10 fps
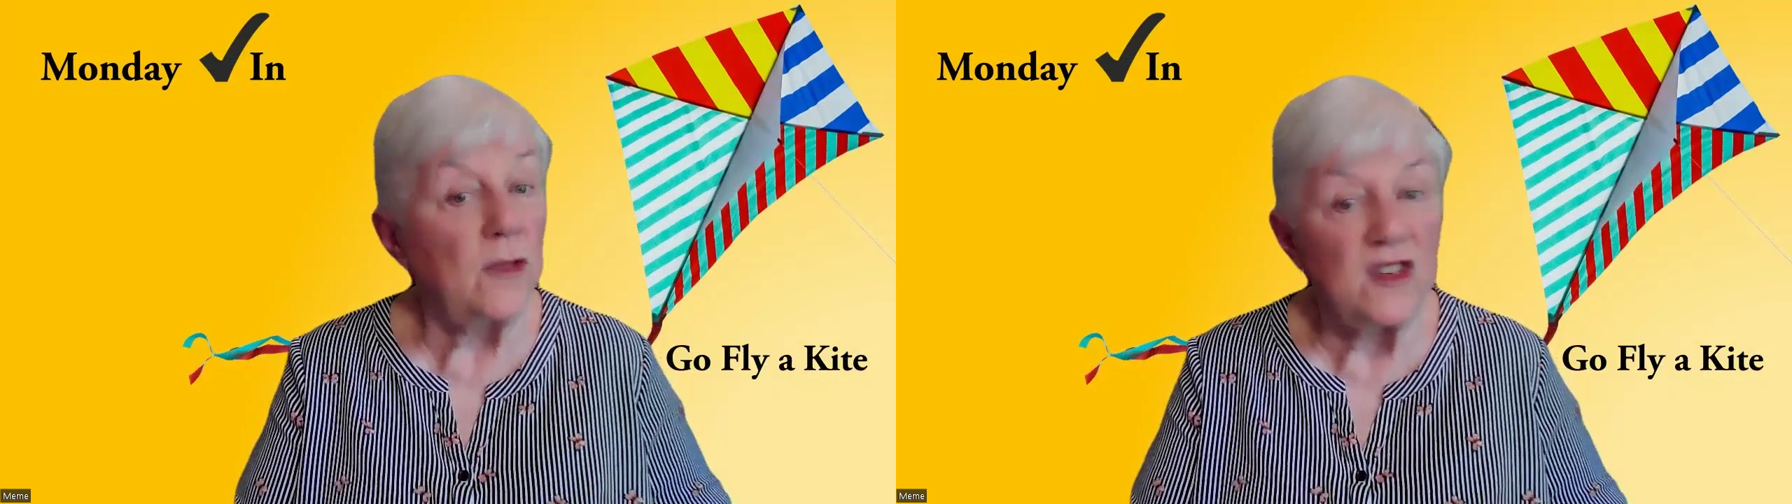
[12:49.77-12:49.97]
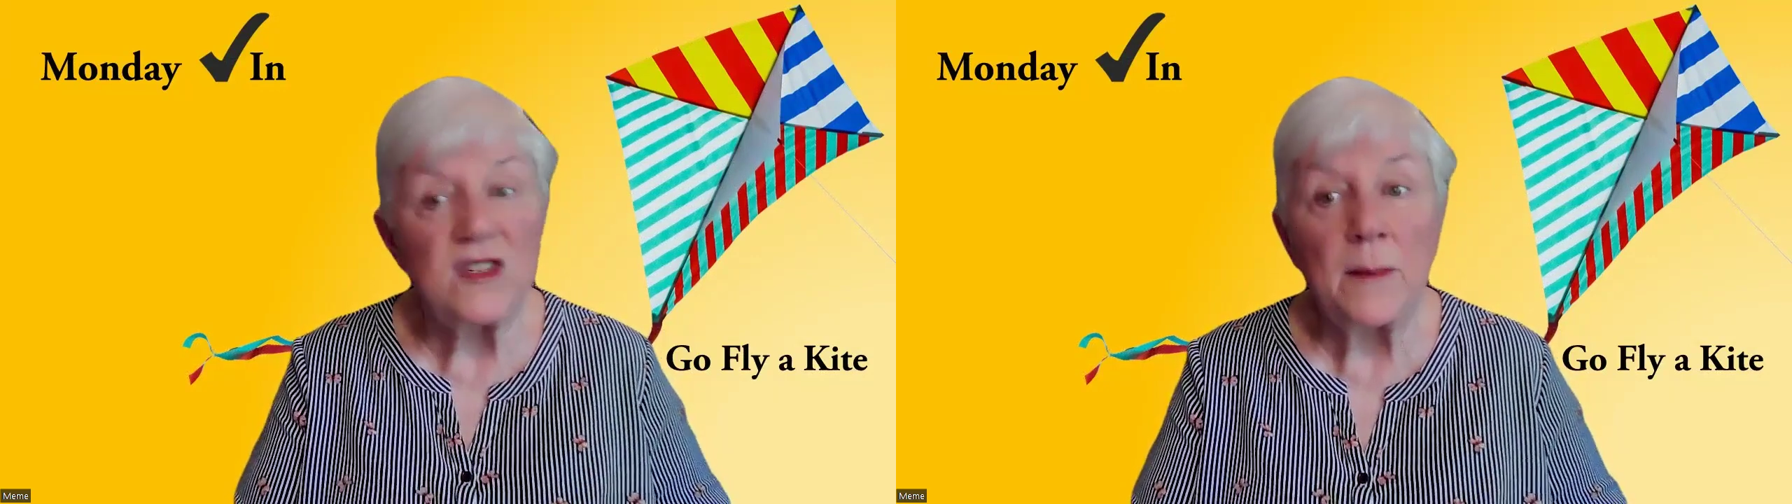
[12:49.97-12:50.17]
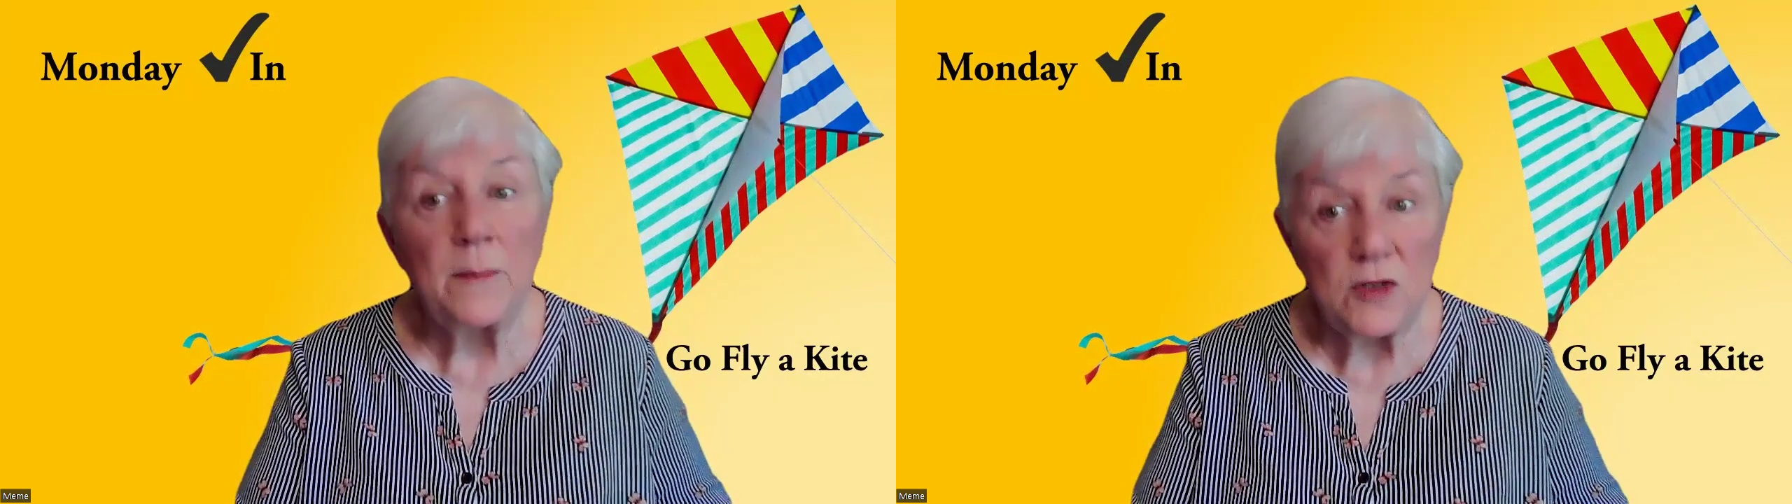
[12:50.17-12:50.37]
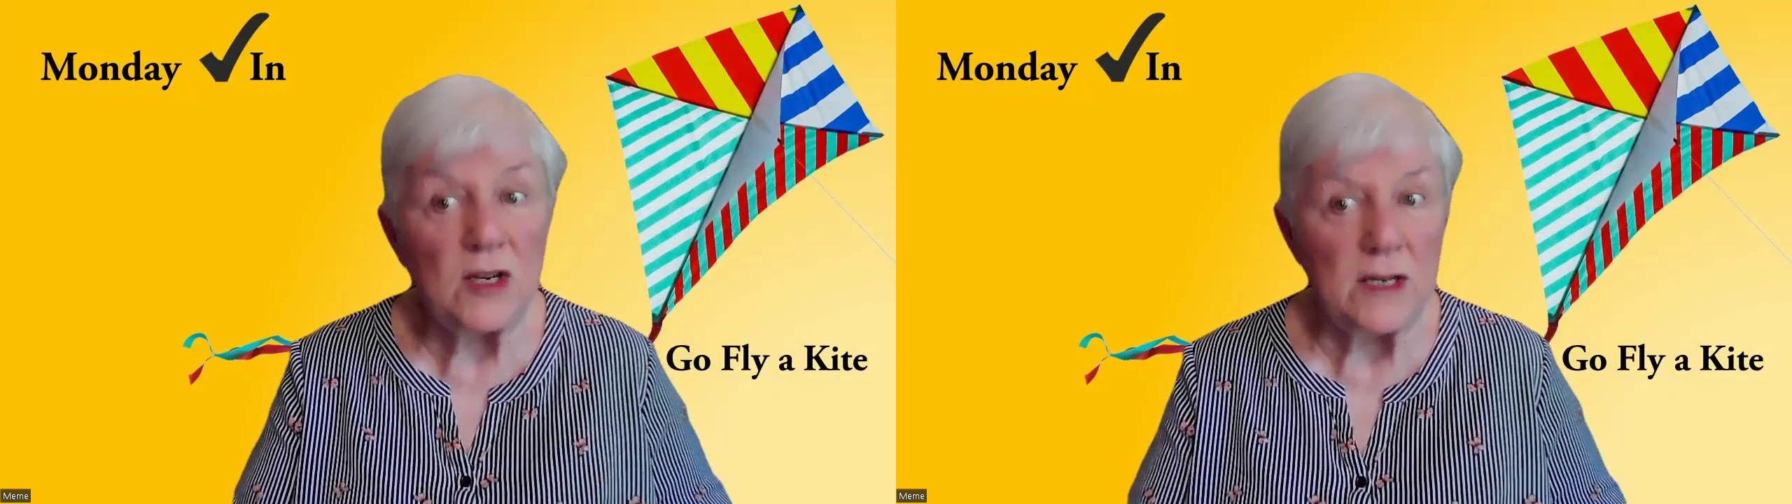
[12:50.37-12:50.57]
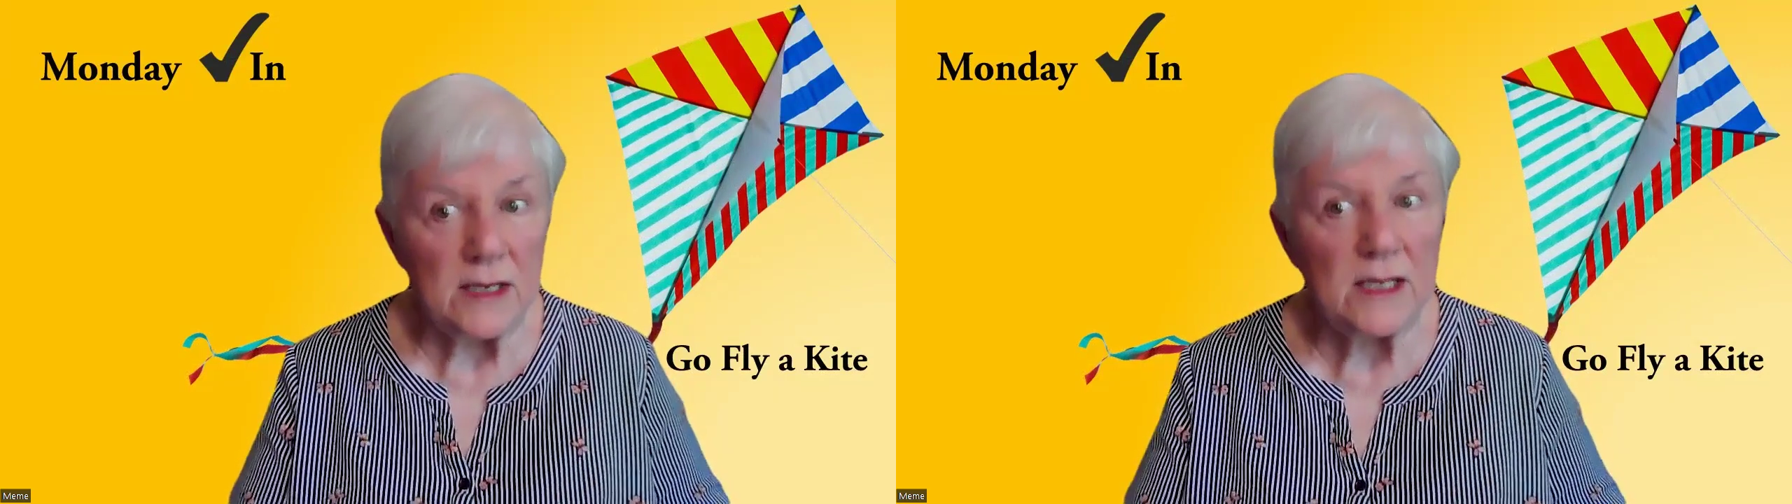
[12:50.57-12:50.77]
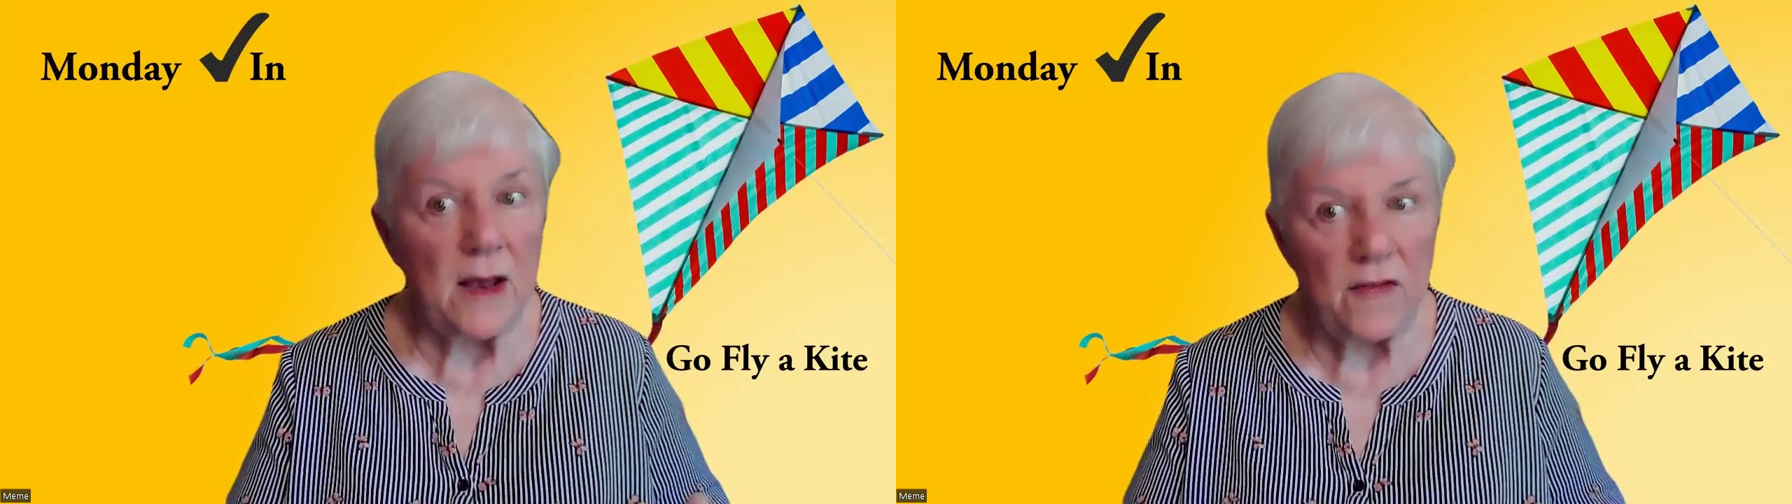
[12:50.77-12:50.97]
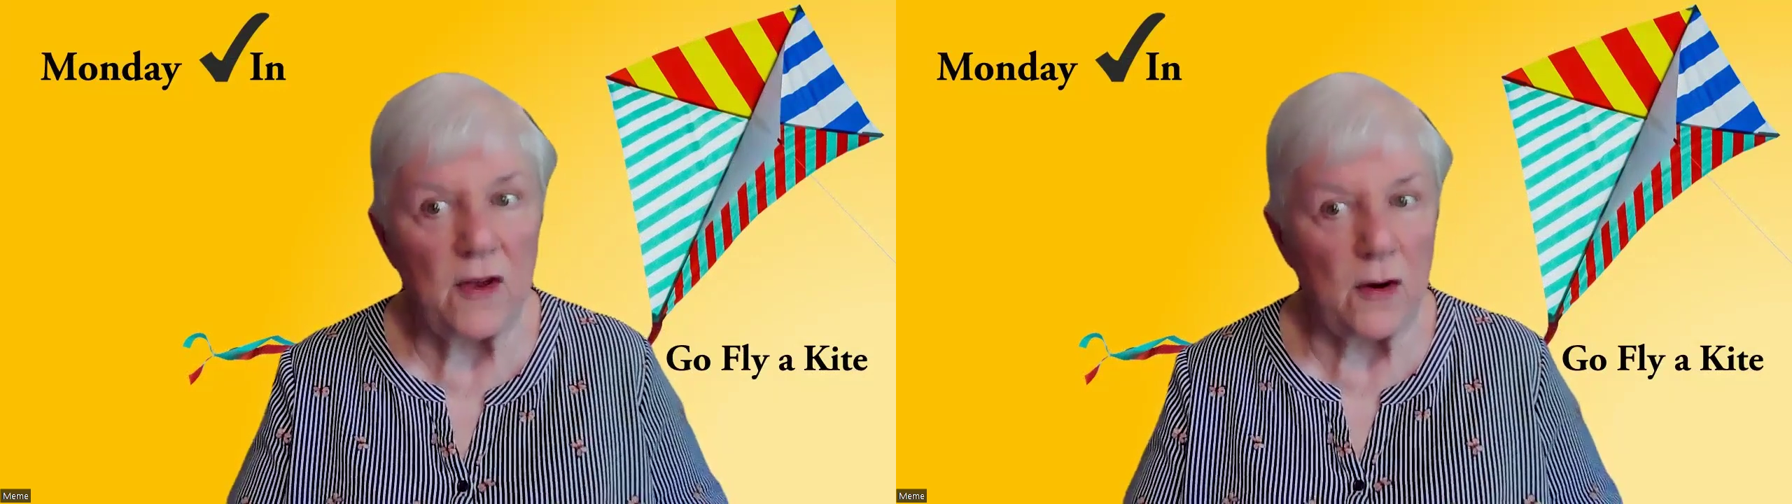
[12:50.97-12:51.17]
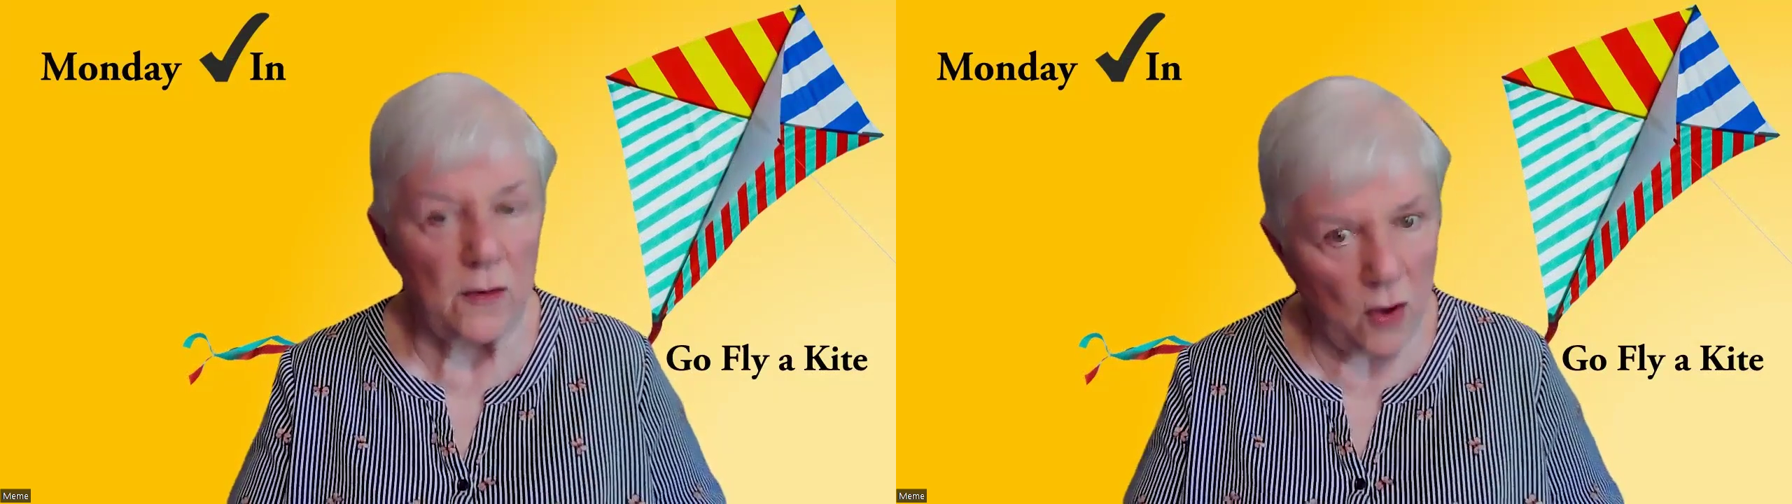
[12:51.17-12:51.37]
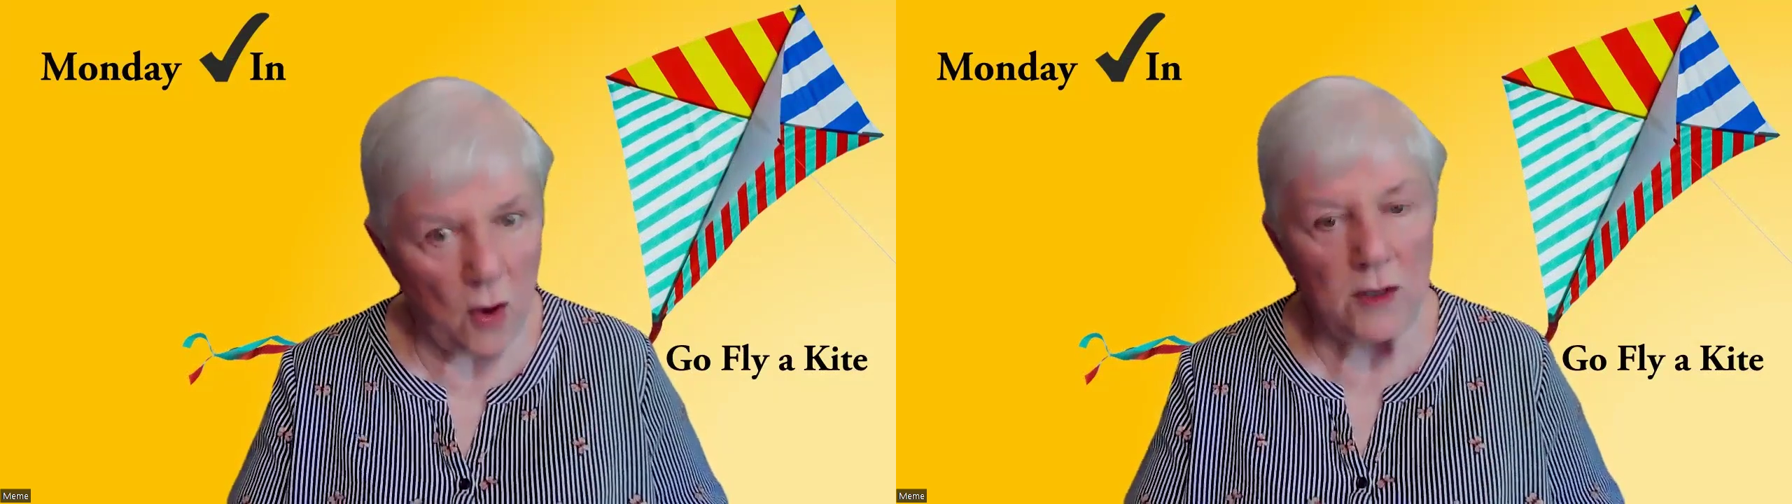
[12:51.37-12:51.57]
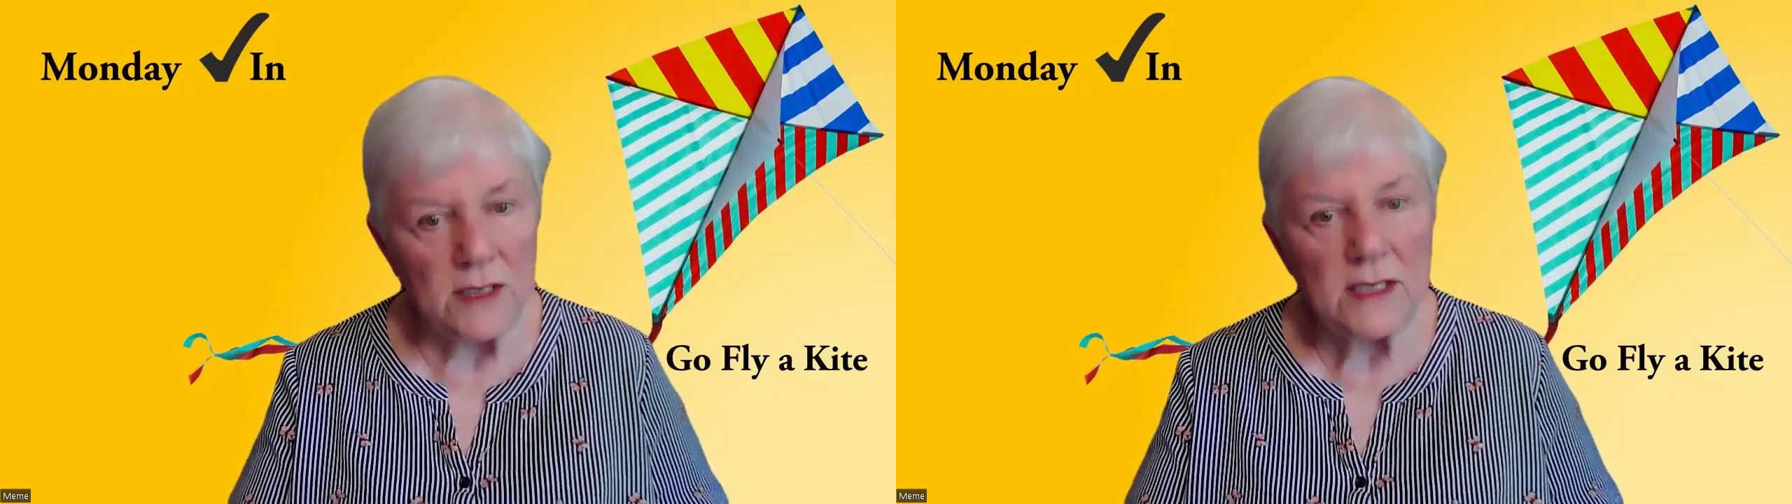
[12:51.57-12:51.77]
the substance of their
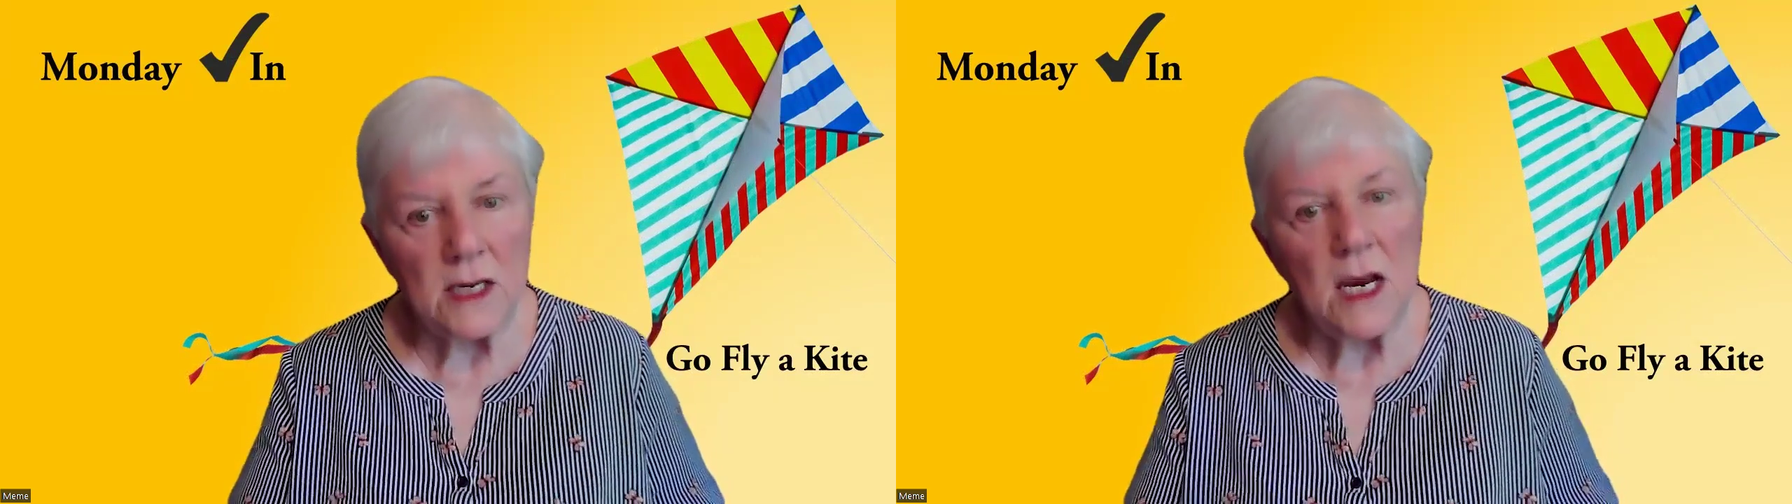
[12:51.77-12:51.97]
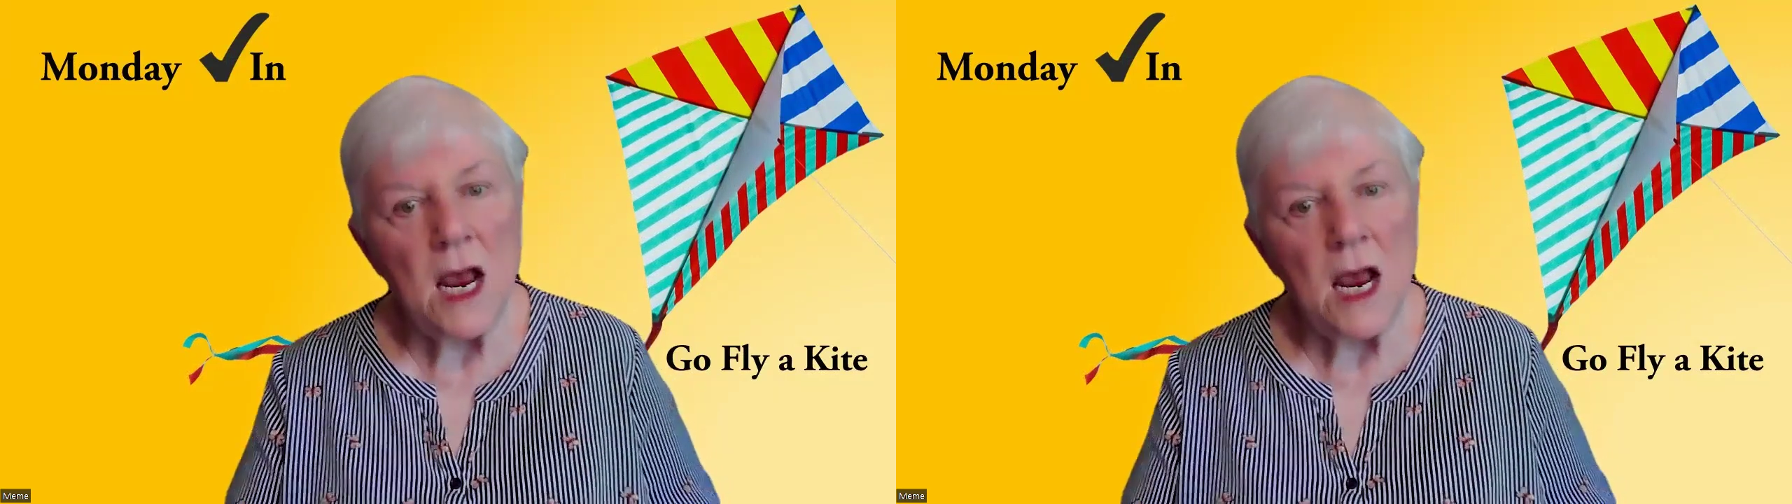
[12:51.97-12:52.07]
thoughts